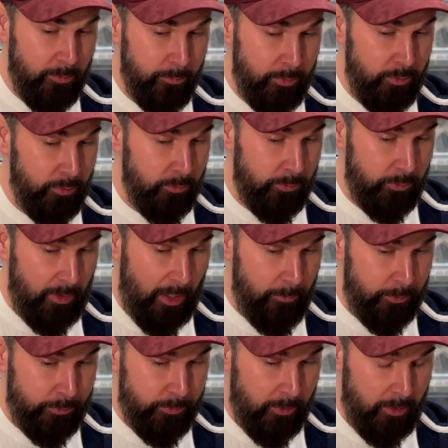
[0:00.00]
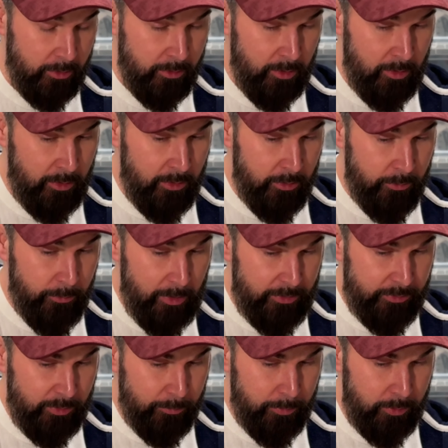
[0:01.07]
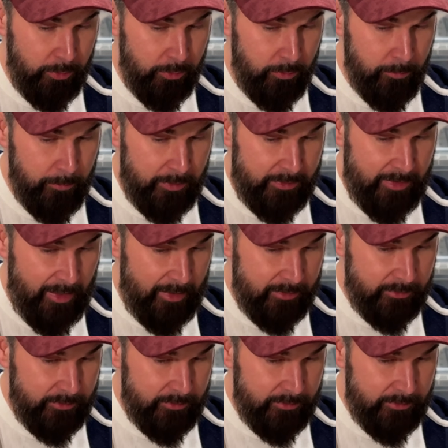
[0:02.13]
blue, so I was wrong. Racer blue, metallic